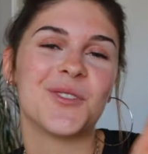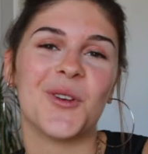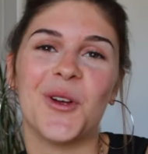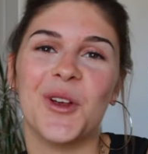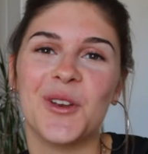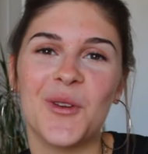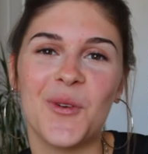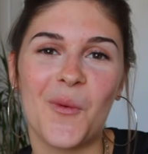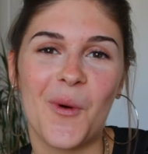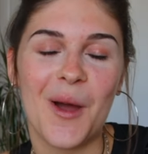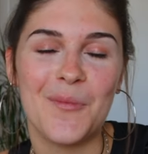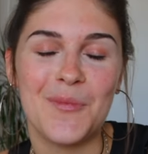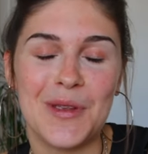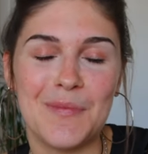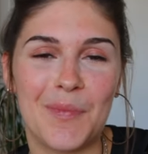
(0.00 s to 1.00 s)
sorry, I don't know what I
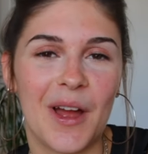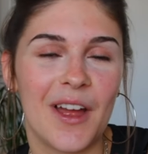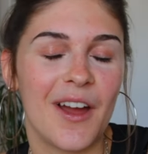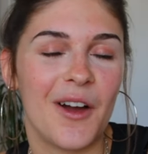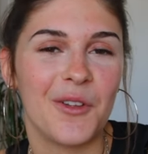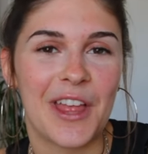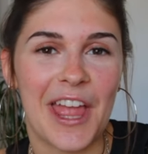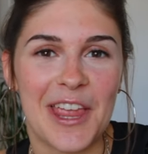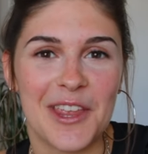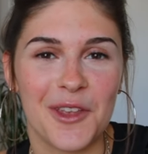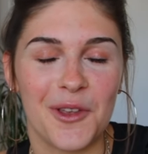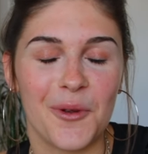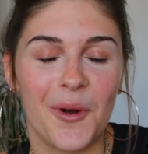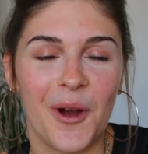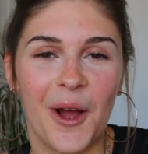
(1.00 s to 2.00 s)
mean by I'll get
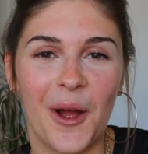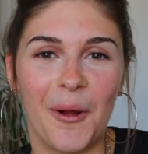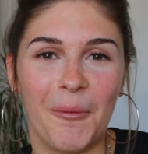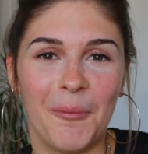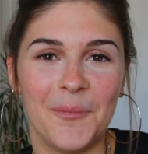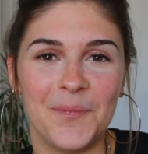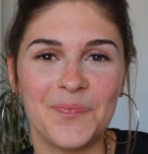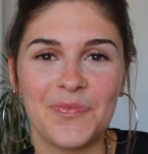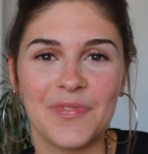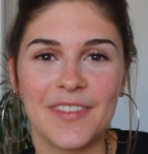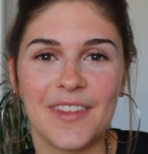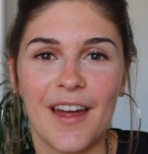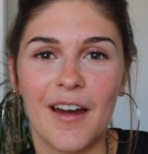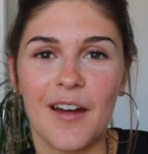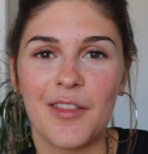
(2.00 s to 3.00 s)
you. Um,
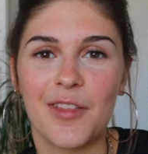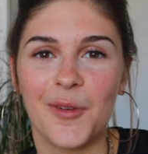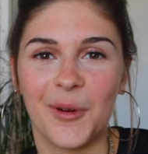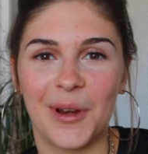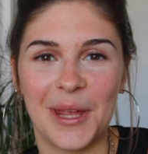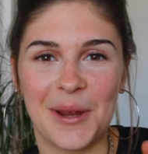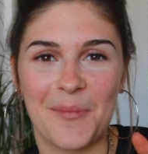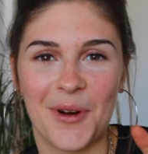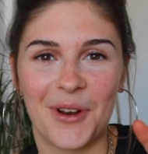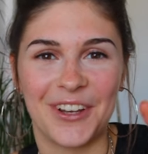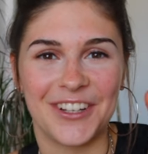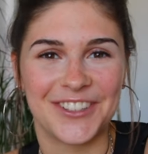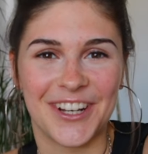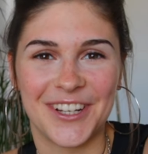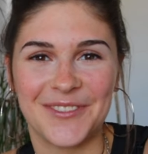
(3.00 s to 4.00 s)
I thoroughly
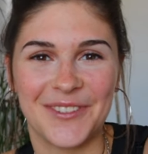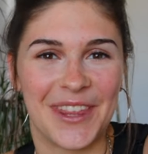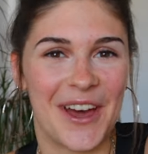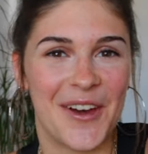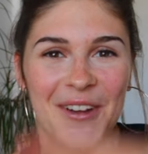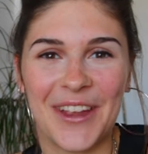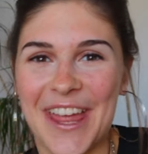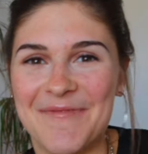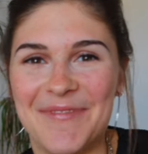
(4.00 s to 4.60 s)
apologise for that. Okay,